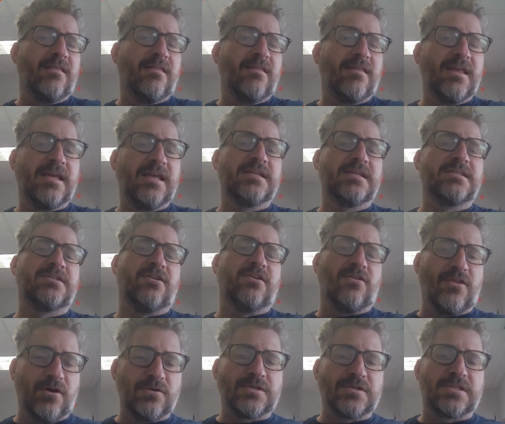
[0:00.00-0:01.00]
the easier
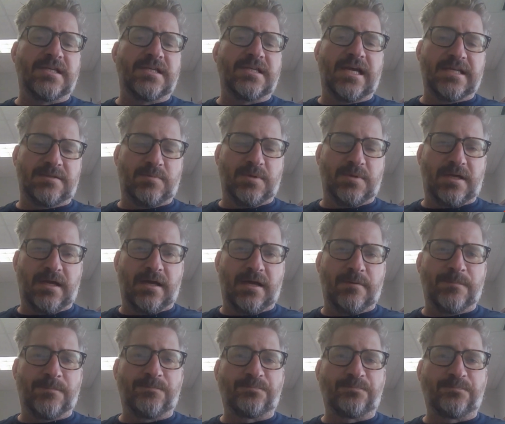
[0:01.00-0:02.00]
those tests become.
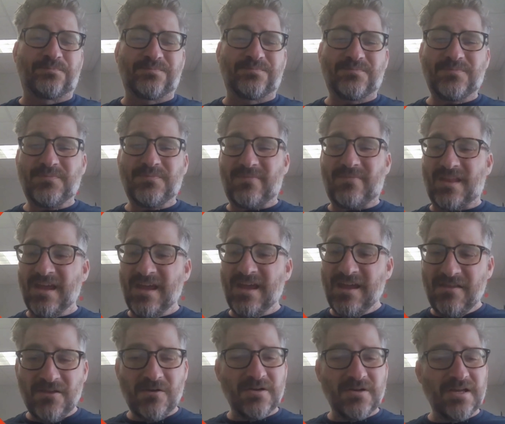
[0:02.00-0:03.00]

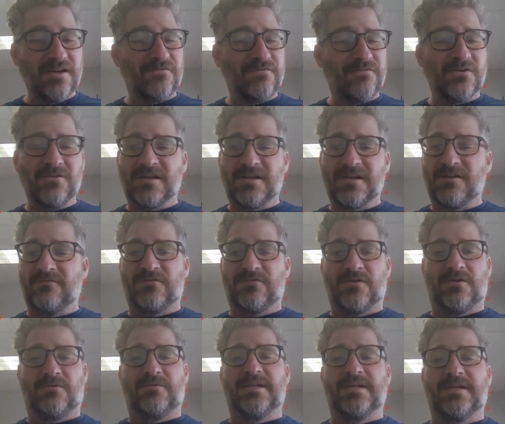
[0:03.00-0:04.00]
And though if you're looking
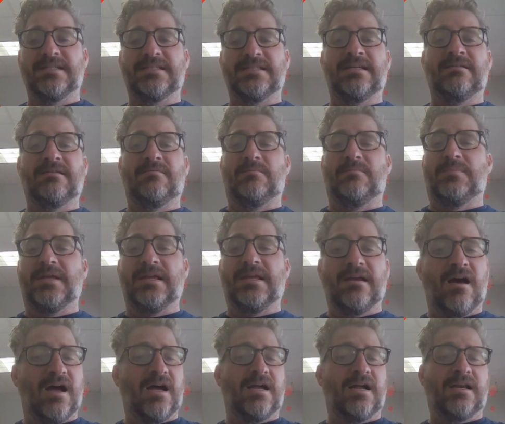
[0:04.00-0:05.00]
for a reason
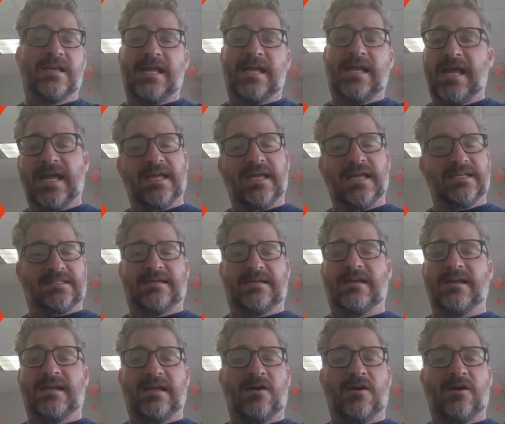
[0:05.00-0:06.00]
beyond, hey, it's
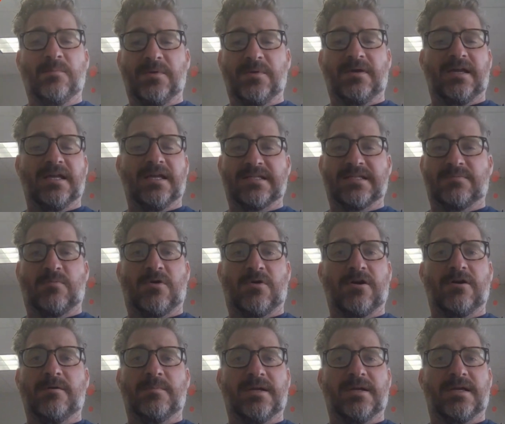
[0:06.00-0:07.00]
going to help you get
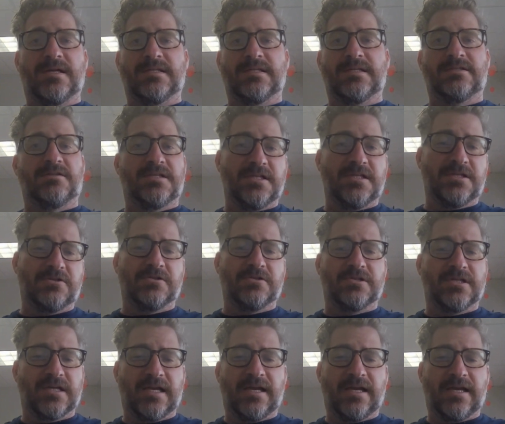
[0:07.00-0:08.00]
smarter because your teacher's
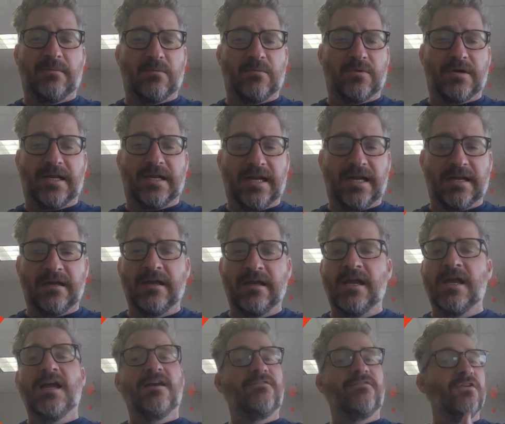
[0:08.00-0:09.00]
going to have more data.
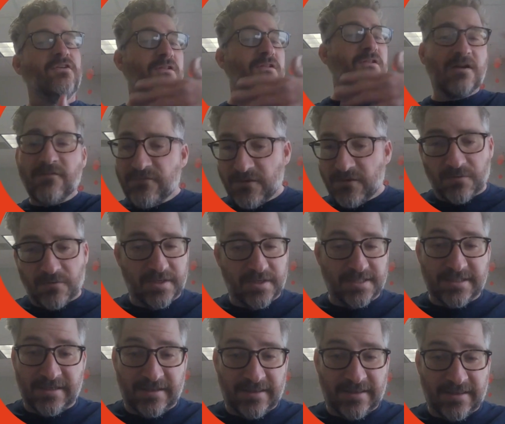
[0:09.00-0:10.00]
If you're looking for a
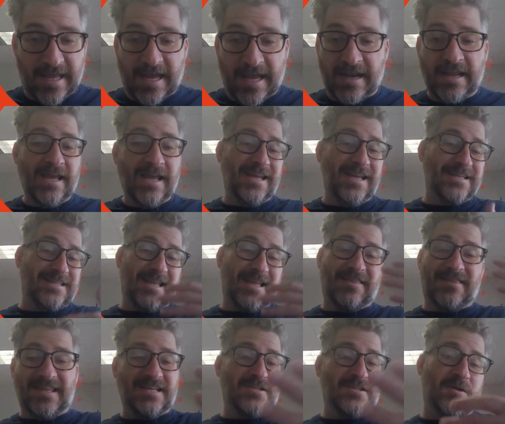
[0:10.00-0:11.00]
reason on that, is
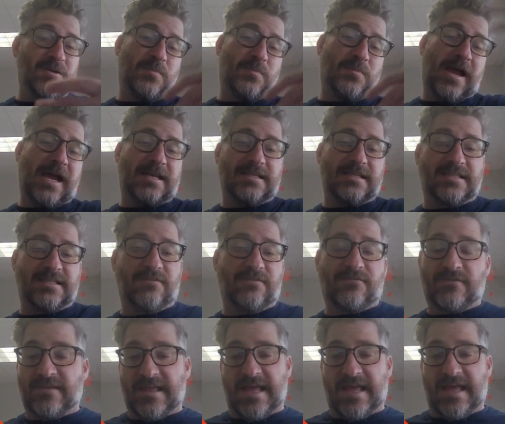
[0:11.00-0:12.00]
that these are practicing
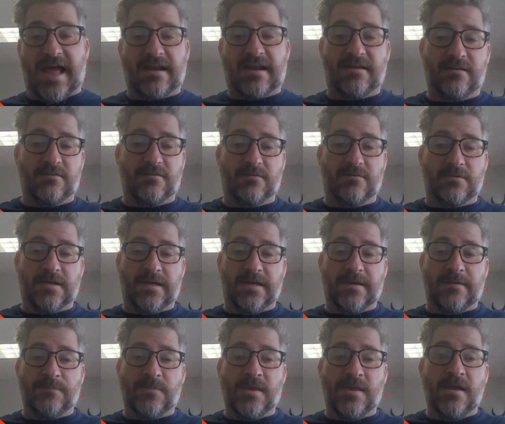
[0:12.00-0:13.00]
for that.
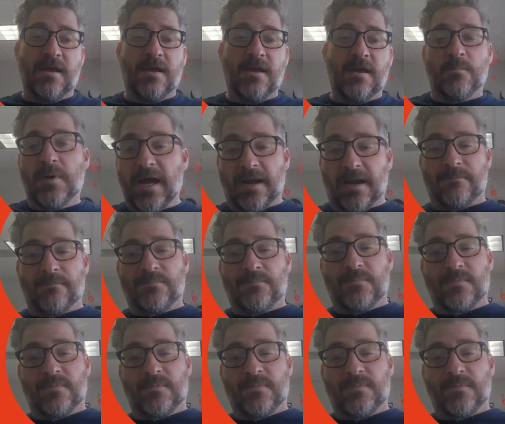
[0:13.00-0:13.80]
Okay. But